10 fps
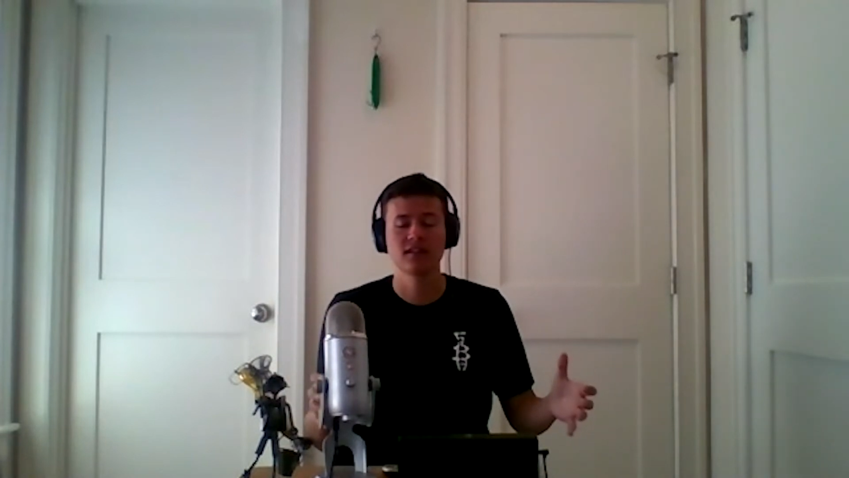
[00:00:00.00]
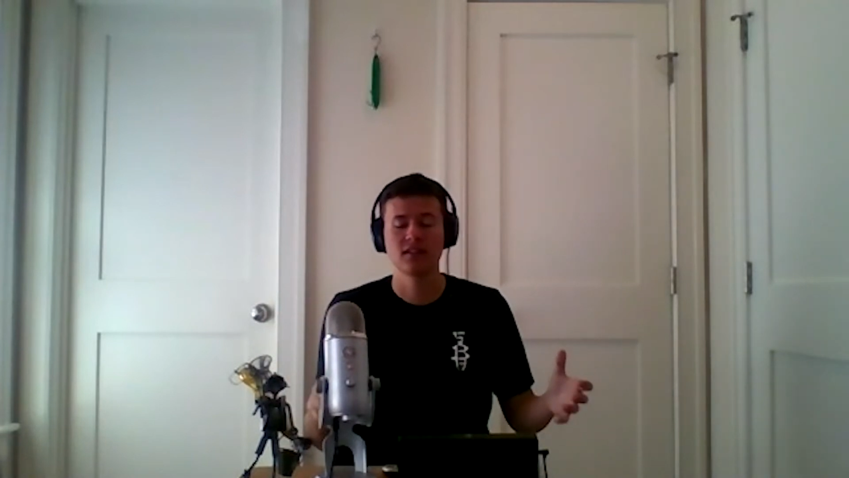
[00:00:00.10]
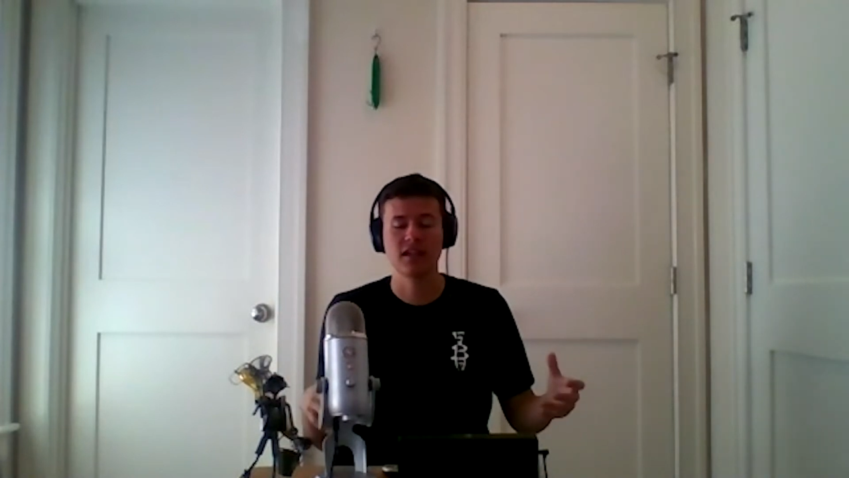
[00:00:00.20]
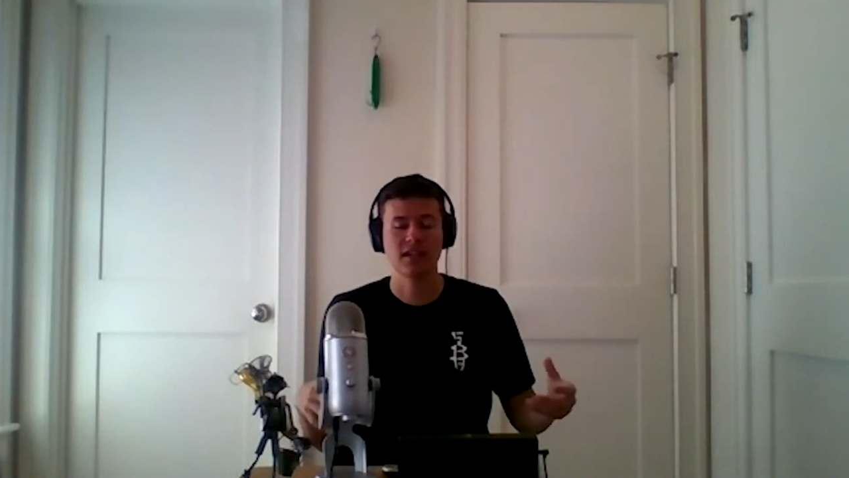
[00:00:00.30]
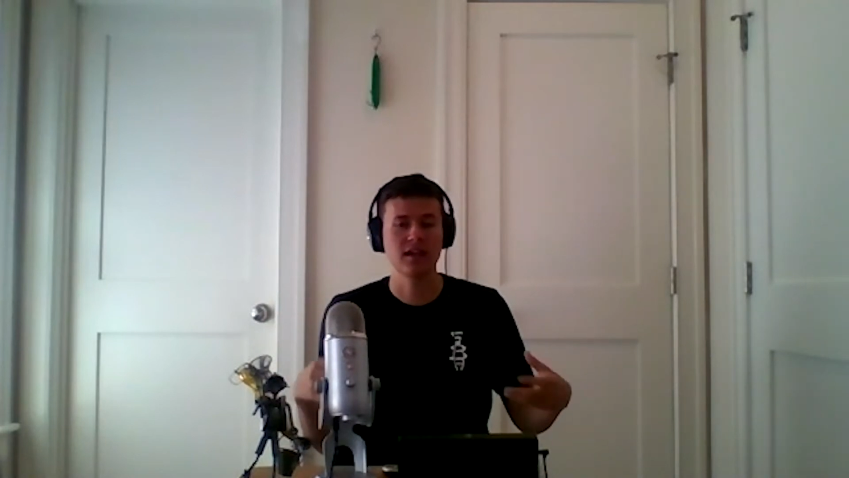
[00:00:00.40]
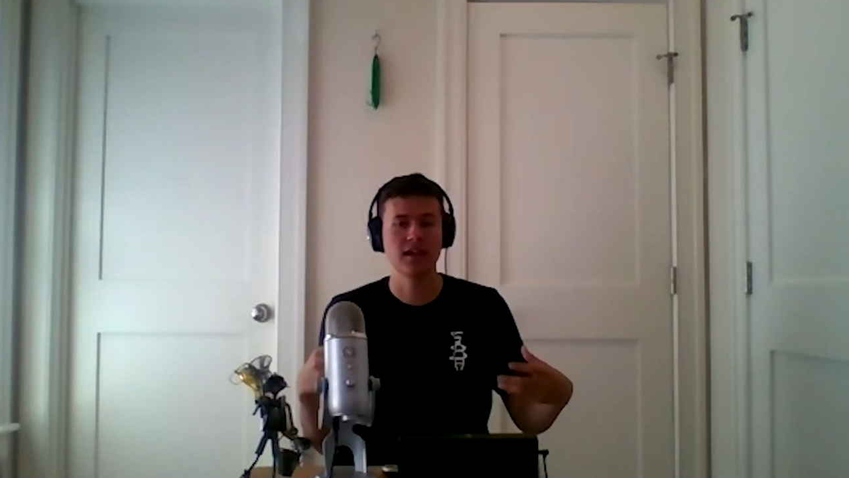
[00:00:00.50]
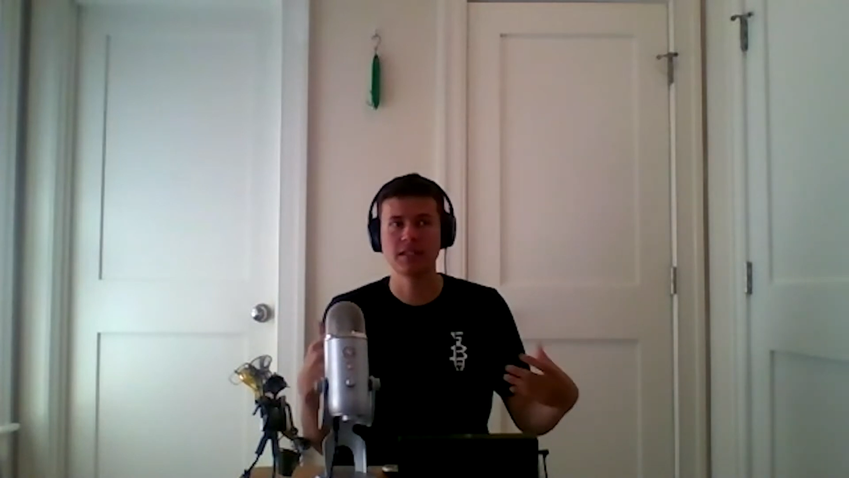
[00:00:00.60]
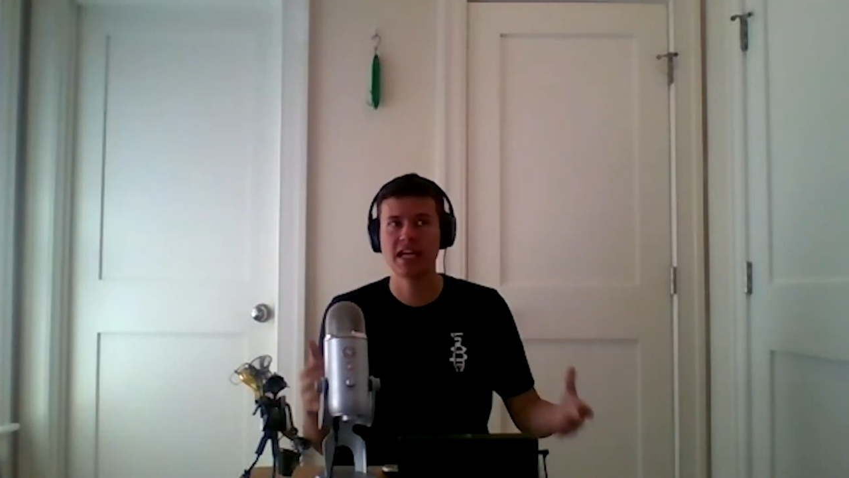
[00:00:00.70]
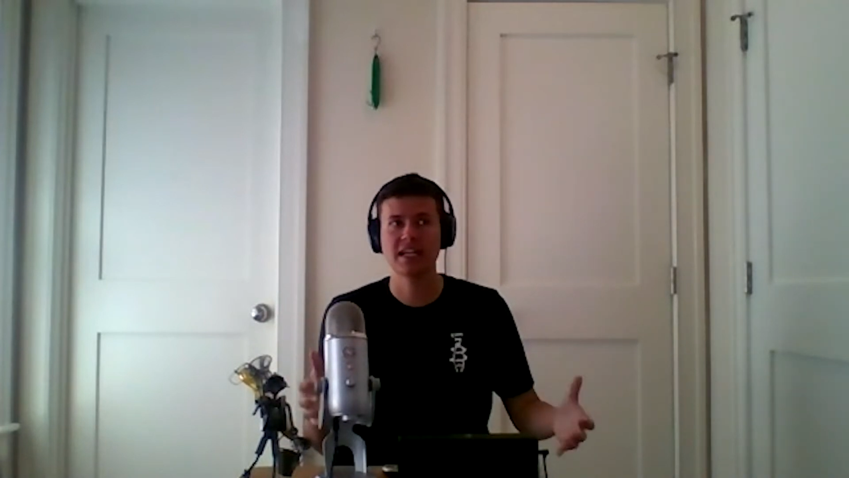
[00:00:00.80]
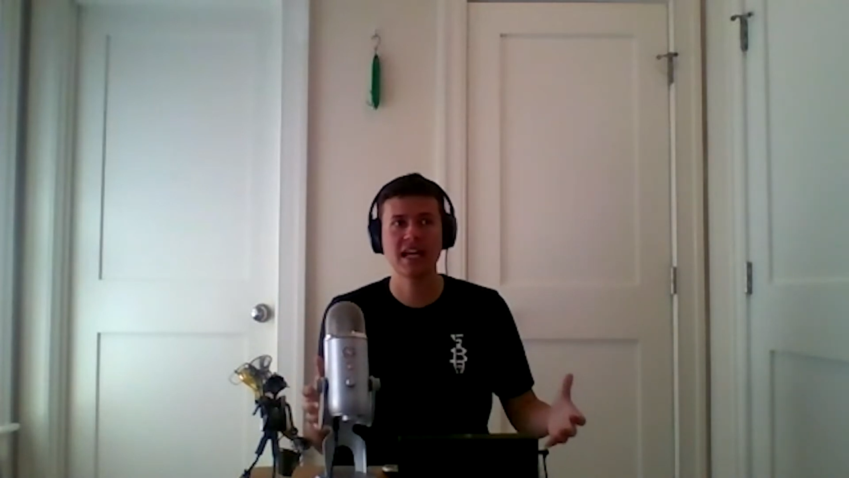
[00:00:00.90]
a
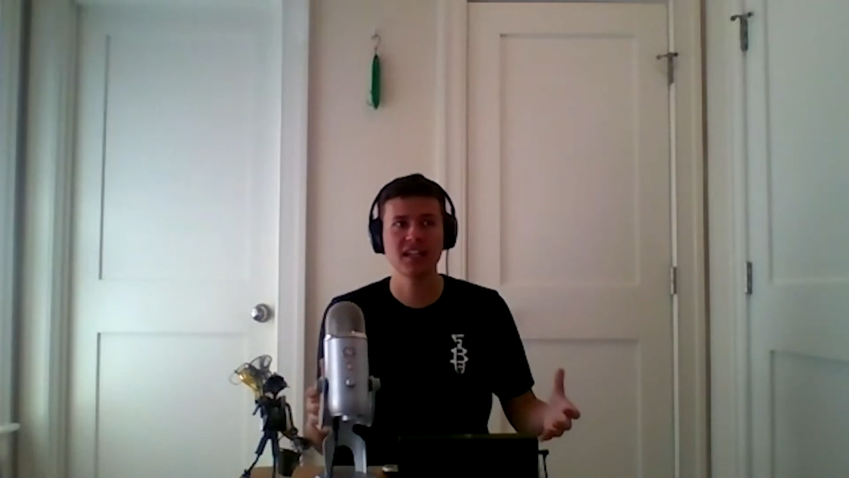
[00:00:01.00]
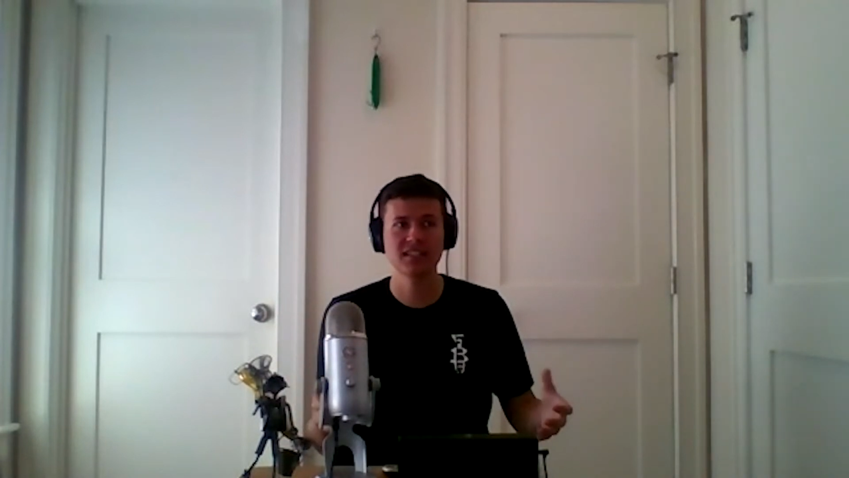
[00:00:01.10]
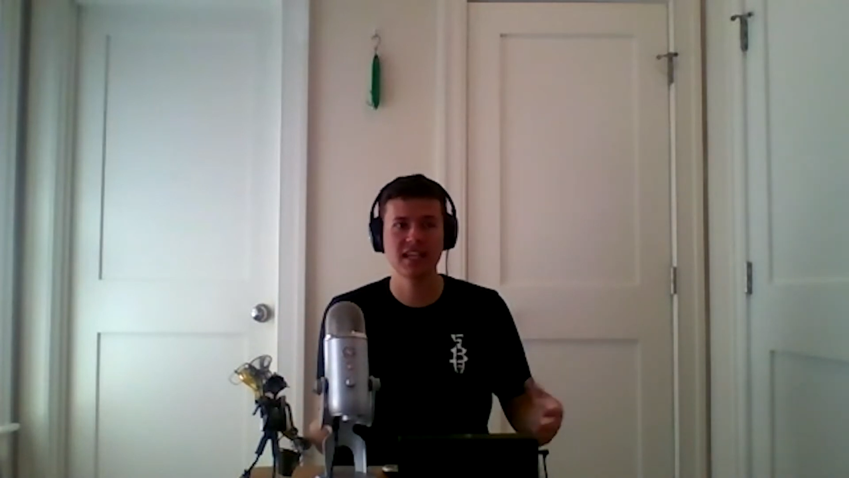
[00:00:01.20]
10-gallon